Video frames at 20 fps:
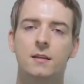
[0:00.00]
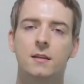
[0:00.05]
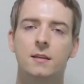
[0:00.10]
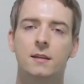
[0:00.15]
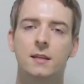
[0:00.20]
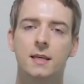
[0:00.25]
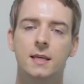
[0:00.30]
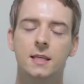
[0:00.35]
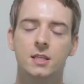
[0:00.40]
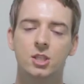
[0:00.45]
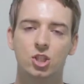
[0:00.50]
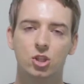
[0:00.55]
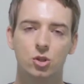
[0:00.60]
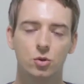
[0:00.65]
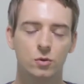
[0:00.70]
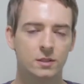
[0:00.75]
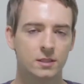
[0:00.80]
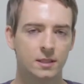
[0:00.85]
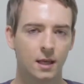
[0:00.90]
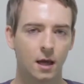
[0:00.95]
these
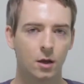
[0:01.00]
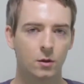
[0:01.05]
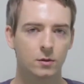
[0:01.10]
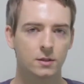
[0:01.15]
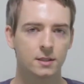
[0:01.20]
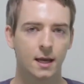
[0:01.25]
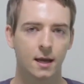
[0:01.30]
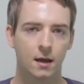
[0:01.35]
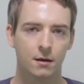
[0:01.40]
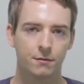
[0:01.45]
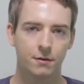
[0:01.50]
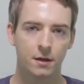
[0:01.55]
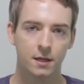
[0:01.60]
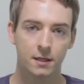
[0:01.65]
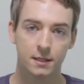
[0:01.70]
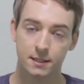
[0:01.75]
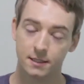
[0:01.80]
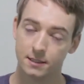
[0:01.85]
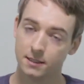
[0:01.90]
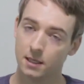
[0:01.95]
two sounds have
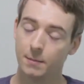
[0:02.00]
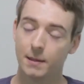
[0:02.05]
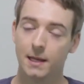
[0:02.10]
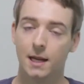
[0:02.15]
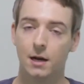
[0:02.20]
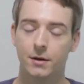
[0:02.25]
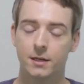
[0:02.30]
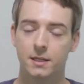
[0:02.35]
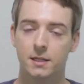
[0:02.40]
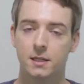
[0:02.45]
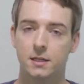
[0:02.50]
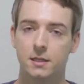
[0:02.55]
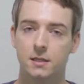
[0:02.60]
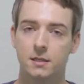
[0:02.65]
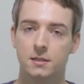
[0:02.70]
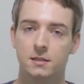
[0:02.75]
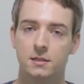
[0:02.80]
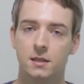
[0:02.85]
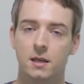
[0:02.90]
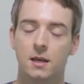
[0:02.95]

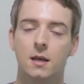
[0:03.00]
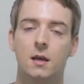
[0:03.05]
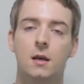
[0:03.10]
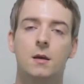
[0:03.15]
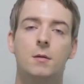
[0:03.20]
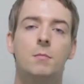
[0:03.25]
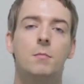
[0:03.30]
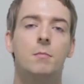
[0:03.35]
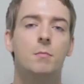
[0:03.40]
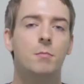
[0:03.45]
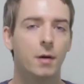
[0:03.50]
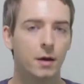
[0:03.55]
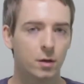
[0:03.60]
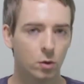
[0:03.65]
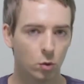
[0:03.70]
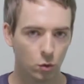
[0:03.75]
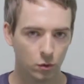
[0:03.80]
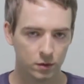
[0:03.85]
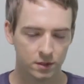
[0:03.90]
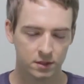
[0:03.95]
similarities
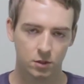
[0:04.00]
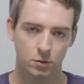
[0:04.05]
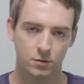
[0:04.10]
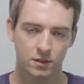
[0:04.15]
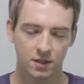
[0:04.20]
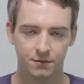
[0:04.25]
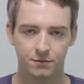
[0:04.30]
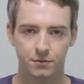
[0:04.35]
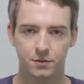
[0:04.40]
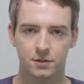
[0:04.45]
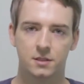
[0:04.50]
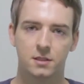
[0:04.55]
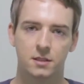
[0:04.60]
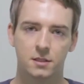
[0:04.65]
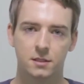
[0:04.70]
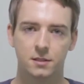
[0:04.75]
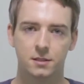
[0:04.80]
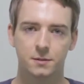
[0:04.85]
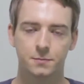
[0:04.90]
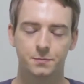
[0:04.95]
but also
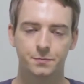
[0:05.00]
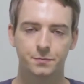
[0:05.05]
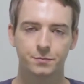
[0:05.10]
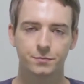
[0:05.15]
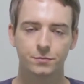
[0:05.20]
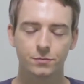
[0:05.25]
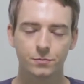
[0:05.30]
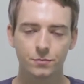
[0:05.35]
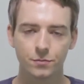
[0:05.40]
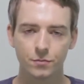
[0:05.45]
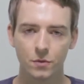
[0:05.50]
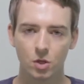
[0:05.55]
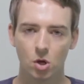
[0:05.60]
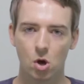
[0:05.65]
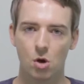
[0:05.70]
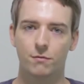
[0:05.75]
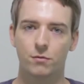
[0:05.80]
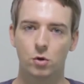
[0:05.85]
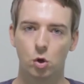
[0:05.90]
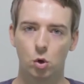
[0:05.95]
differences,
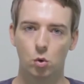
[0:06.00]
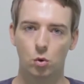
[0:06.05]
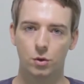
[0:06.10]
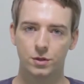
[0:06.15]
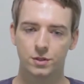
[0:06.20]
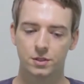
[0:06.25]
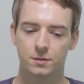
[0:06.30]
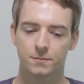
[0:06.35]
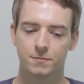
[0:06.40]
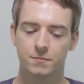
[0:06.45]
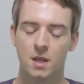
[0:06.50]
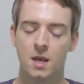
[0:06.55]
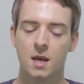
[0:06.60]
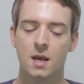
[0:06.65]
of course.